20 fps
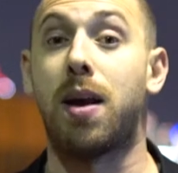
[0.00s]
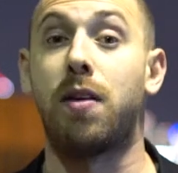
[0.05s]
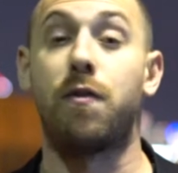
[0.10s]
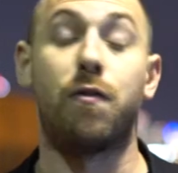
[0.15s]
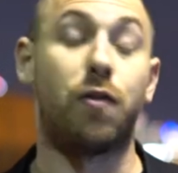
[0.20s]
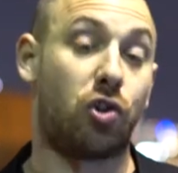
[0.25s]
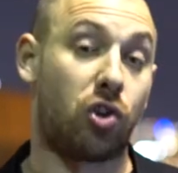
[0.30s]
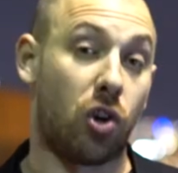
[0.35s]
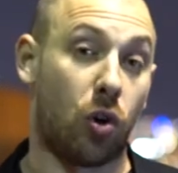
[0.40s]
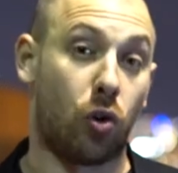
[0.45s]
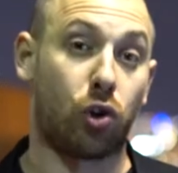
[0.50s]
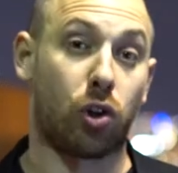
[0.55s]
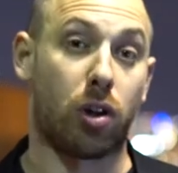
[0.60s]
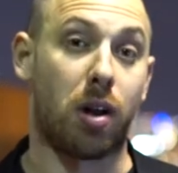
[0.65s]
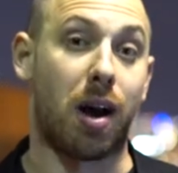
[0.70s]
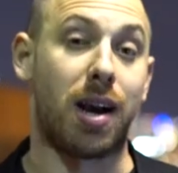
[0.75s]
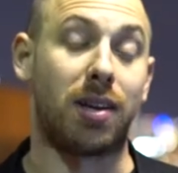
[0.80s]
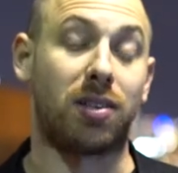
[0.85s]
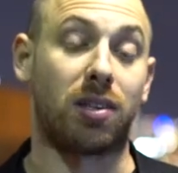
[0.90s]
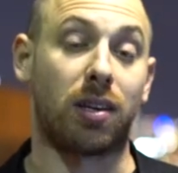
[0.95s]
meant for
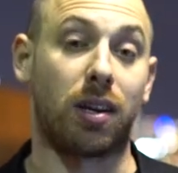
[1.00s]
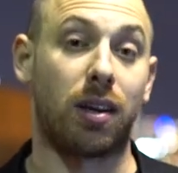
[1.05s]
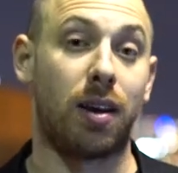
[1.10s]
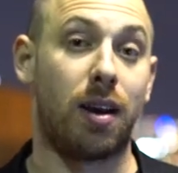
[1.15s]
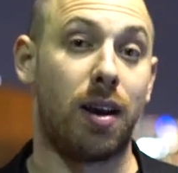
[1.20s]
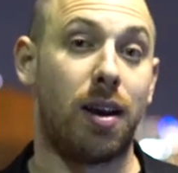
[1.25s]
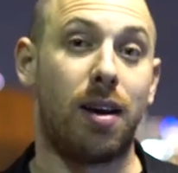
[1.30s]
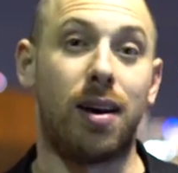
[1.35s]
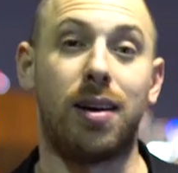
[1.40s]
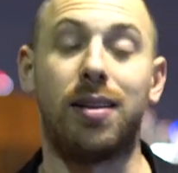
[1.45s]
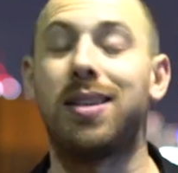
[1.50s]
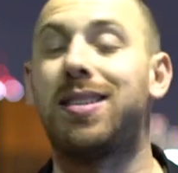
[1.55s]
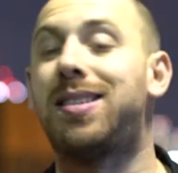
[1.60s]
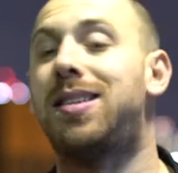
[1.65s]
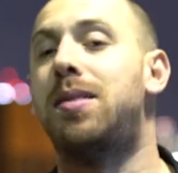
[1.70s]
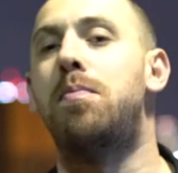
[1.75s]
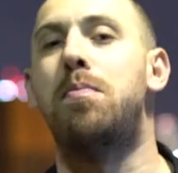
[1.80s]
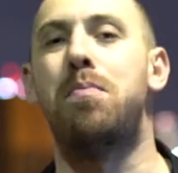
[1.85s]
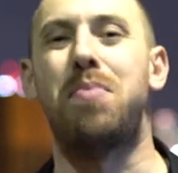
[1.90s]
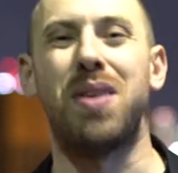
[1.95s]
socializing, and they
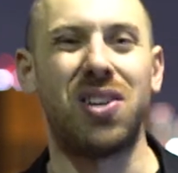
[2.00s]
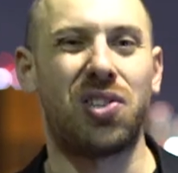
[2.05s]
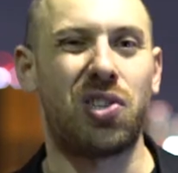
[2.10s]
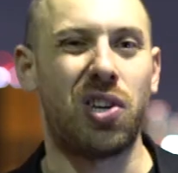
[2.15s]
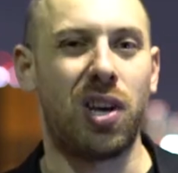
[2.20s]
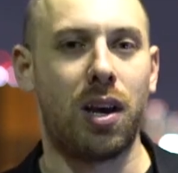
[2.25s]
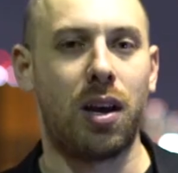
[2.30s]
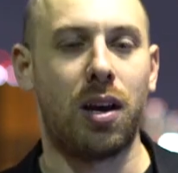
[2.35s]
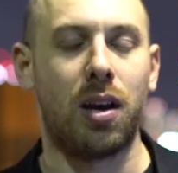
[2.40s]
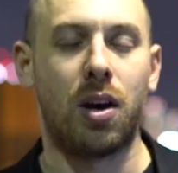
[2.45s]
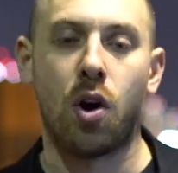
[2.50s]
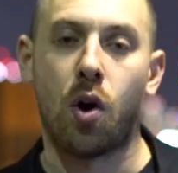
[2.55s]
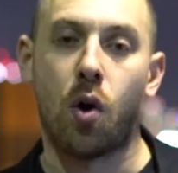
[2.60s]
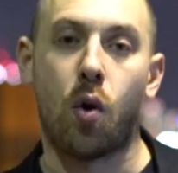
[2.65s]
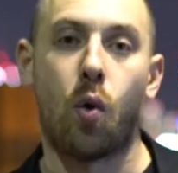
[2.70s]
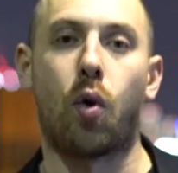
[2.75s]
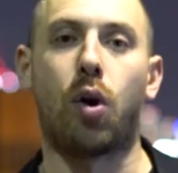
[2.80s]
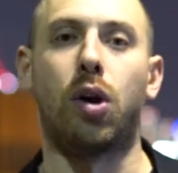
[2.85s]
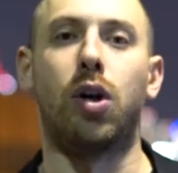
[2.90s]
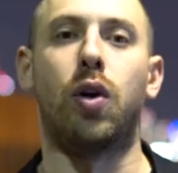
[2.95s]
seem busy,
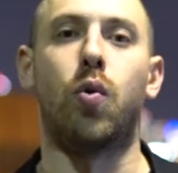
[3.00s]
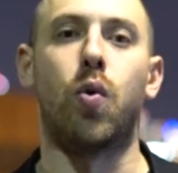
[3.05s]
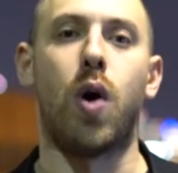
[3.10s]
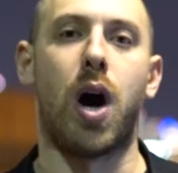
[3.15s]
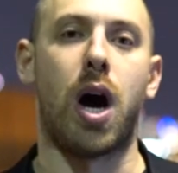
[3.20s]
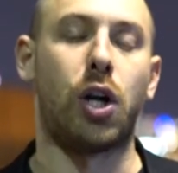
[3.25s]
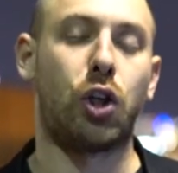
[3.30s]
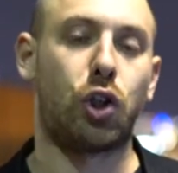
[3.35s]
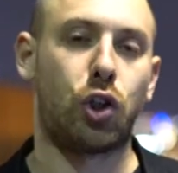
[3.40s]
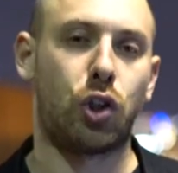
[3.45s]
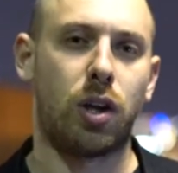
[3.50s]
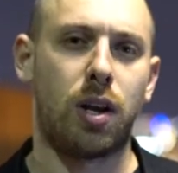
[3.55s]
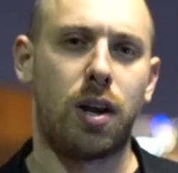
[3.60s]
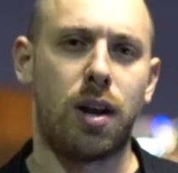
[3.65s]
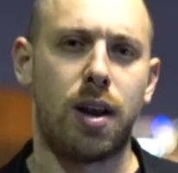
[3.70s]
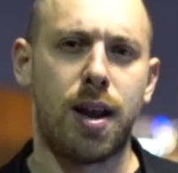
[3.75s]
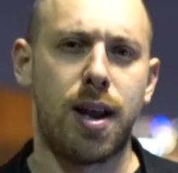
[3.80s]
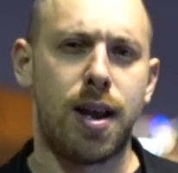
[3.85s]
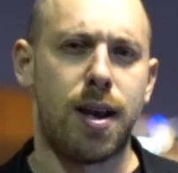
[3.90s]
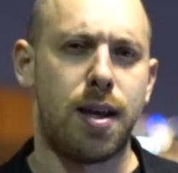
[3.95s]
or in a rush,
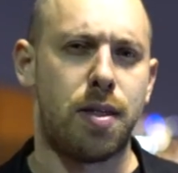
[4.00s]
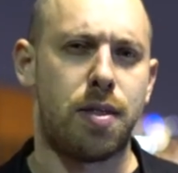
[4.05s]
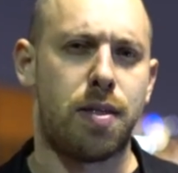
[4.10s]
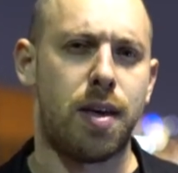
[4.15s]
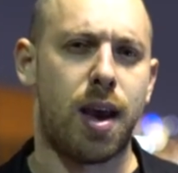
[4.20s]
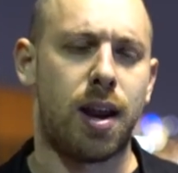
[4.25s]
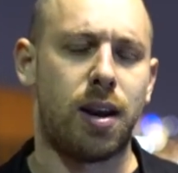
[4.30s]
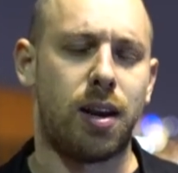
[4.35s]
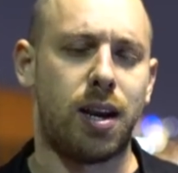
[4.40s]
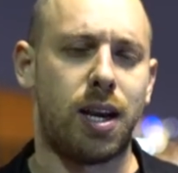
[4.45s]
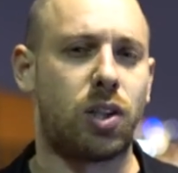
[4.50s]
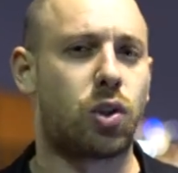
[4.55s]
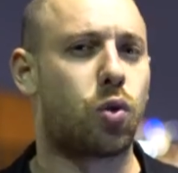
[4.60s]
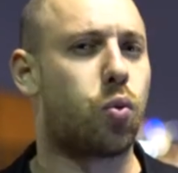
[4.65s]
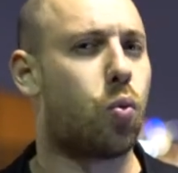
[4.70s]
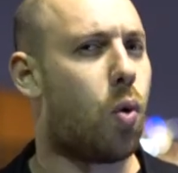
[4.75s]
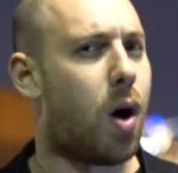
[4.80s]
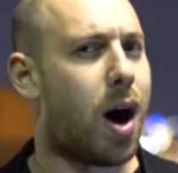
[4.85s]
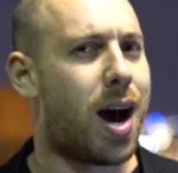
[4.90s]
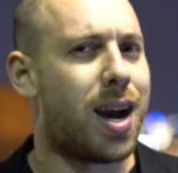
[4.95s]
then
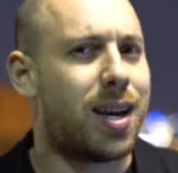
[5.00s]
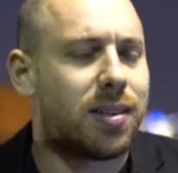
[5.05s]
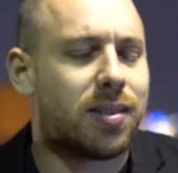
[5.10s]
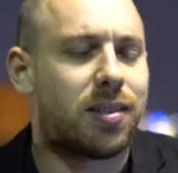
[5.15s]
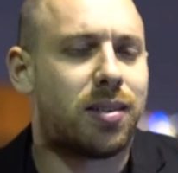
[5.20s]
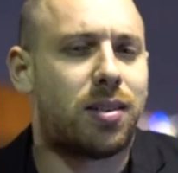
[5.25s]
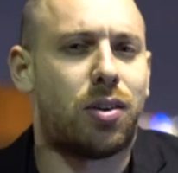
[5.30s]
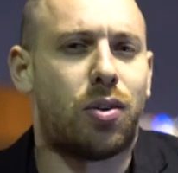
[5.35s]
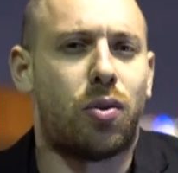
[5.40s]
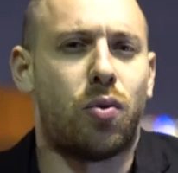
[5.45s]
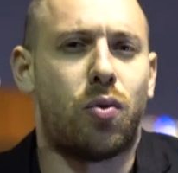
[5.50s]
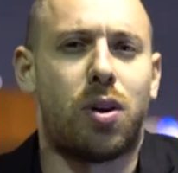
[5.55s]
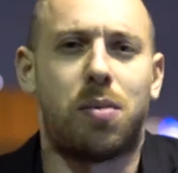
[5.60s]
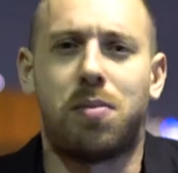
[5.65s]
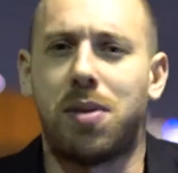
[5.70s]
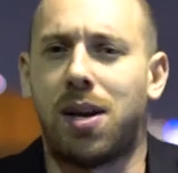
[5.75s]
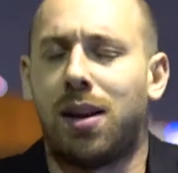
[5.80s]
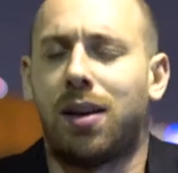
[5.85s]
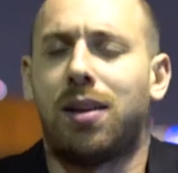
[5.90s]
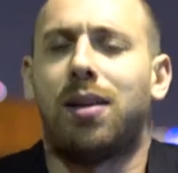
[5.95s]
it's wise to
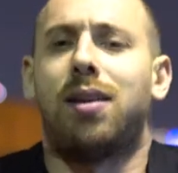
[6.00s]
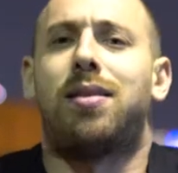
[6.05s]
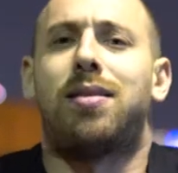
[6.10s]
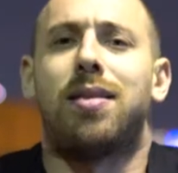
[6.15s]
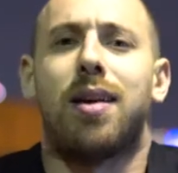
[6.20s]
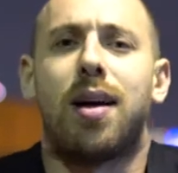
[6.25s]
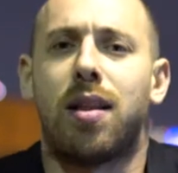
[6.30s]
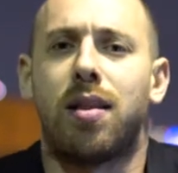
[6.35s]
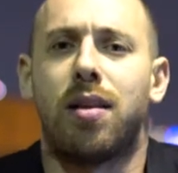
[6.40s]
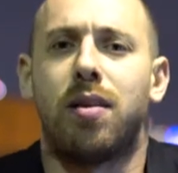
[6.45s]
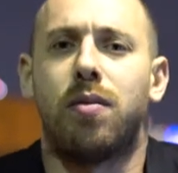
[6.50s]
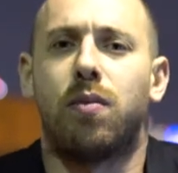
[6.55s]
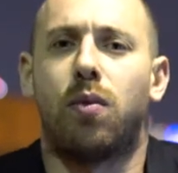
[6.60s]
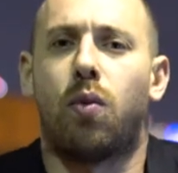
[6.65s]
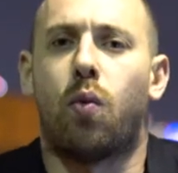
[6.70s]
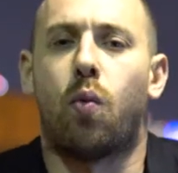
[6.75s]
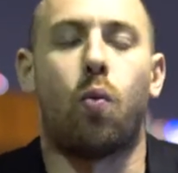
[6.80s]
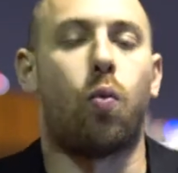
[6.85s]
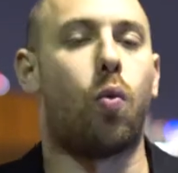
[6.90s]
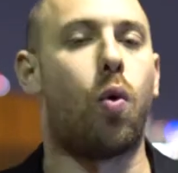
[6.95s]
immediately tell them
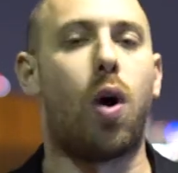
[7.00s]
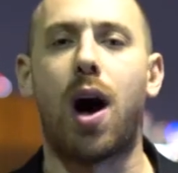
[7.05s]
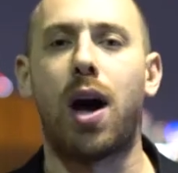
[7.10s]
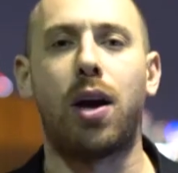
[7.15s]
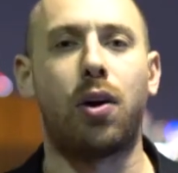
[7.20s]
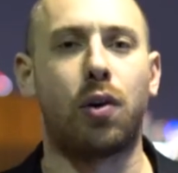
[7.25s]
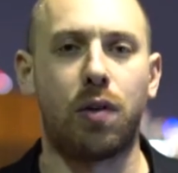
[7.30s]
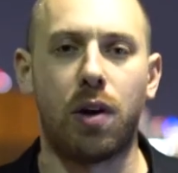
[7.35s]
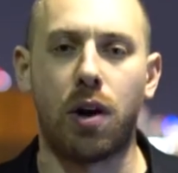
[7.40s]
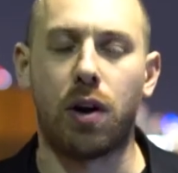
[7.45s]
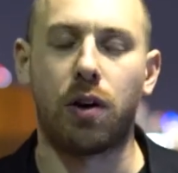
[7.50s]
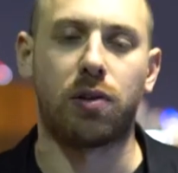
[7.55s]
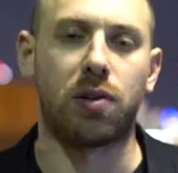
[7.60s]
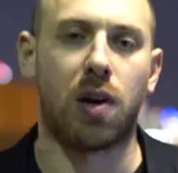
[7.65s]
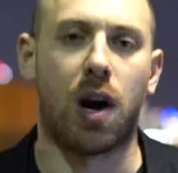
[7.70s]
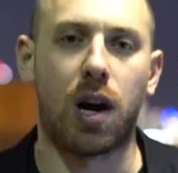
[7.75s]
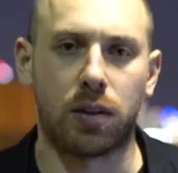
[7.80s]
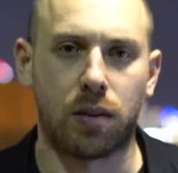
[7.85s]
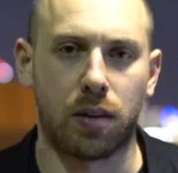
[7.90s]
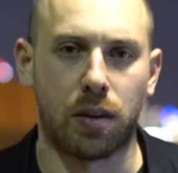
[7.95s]
why you're there to
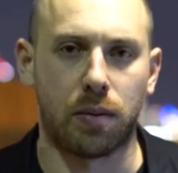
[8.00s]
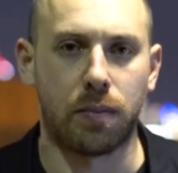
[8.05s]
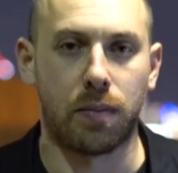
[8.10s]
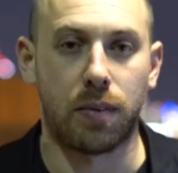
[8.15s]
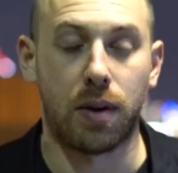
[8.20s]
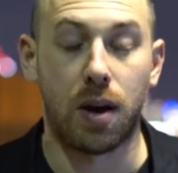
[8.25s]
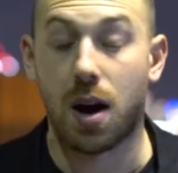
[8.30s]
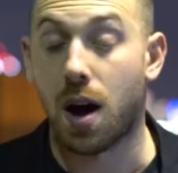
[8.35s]
talk to them.